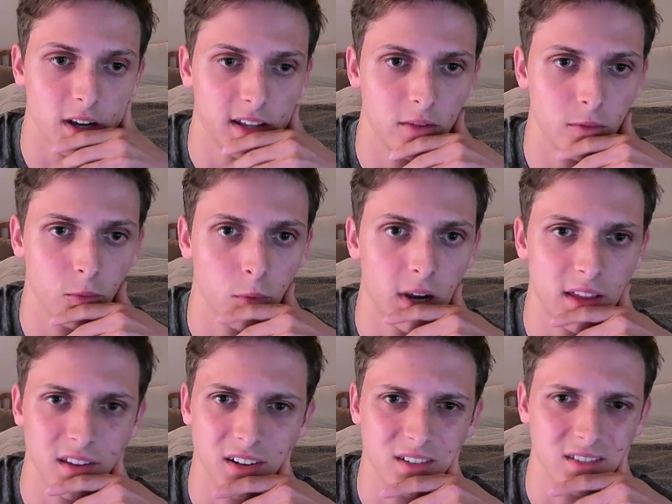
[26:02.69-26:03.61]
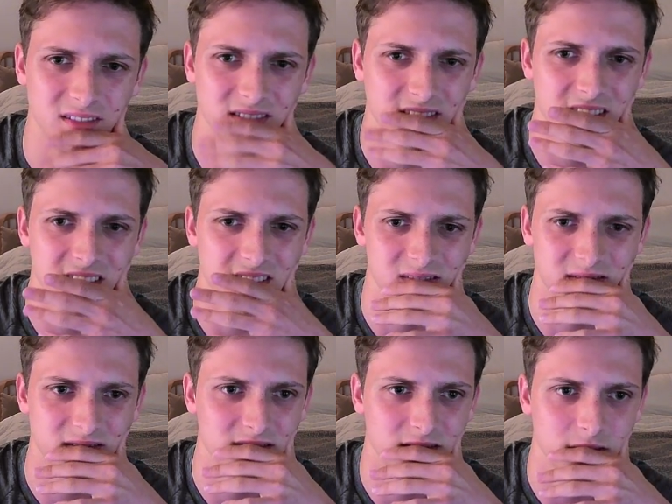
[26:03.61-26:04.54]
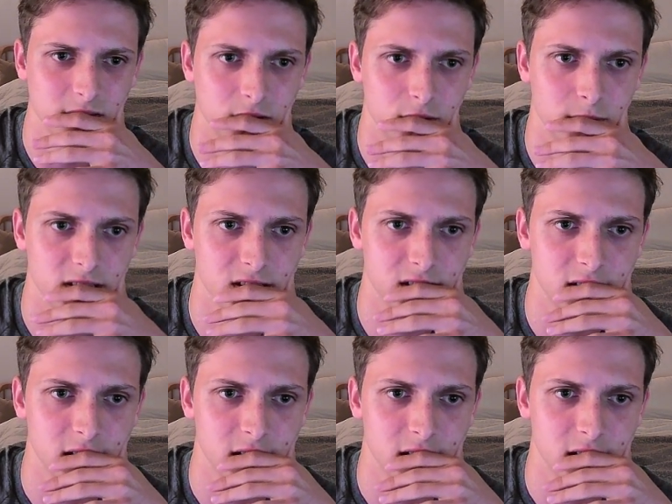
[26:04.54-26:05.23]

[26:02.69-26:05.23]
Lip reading: though? It doesn't do much.